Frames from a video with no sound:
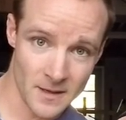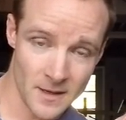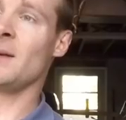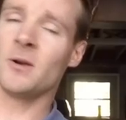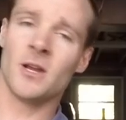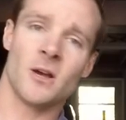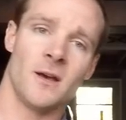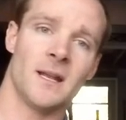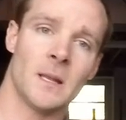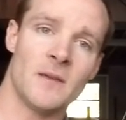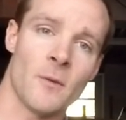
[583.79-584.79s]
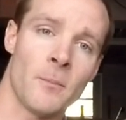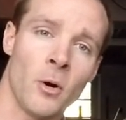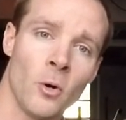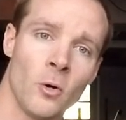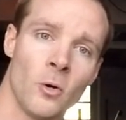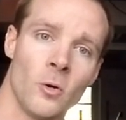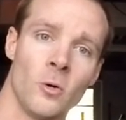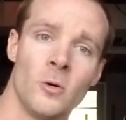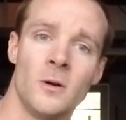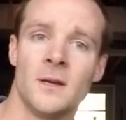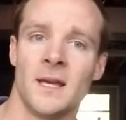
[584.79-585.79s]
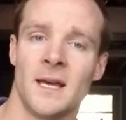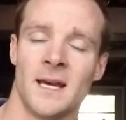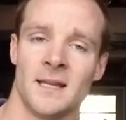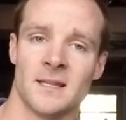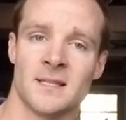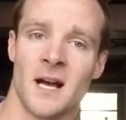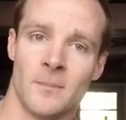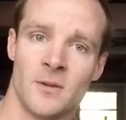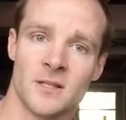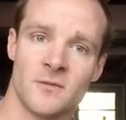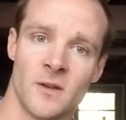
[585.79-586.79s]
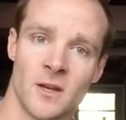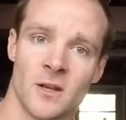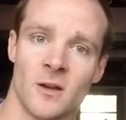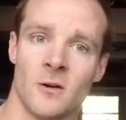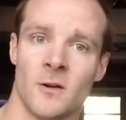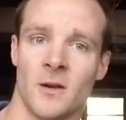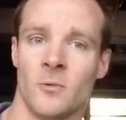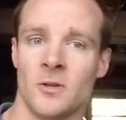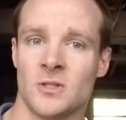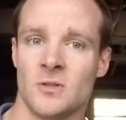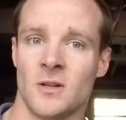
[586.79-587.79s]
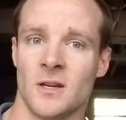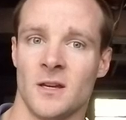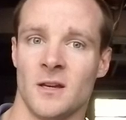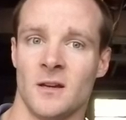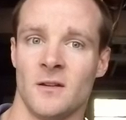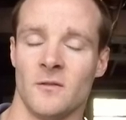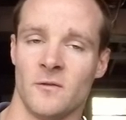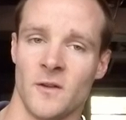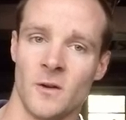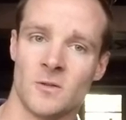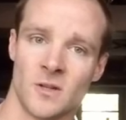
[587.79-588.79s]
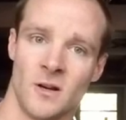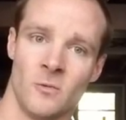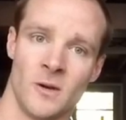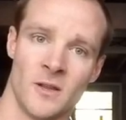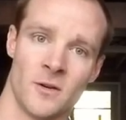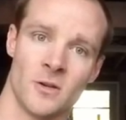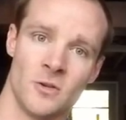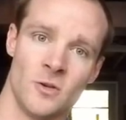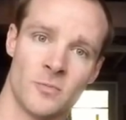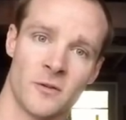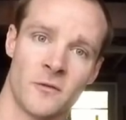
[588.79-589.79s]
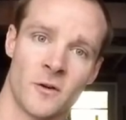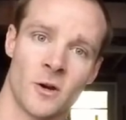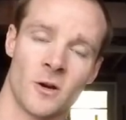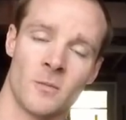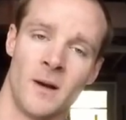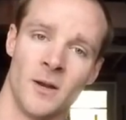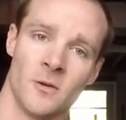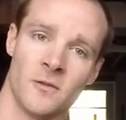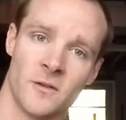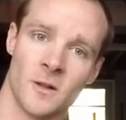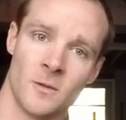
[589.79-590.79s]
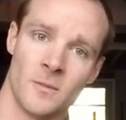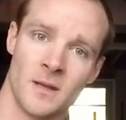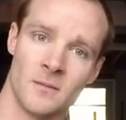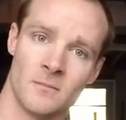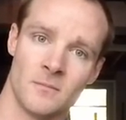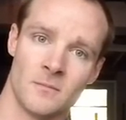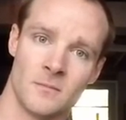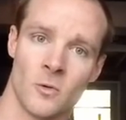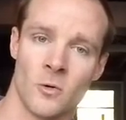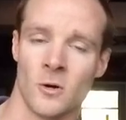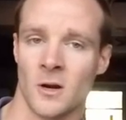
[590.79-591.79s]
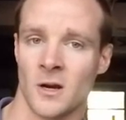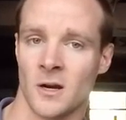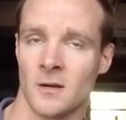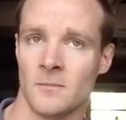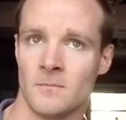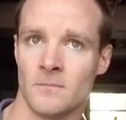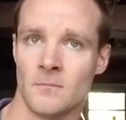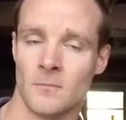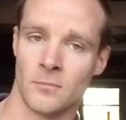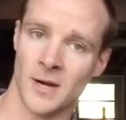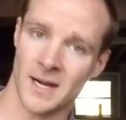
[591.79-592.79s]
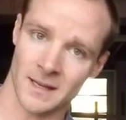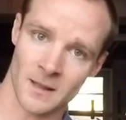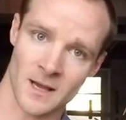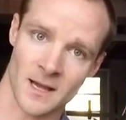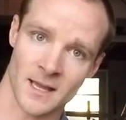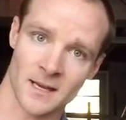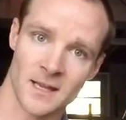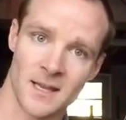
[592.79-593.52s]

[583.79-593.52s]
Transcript: I'm going to go ahead and leave a poll at the top of this video, and I want you to vote on whether you prefer monofilament or braided line.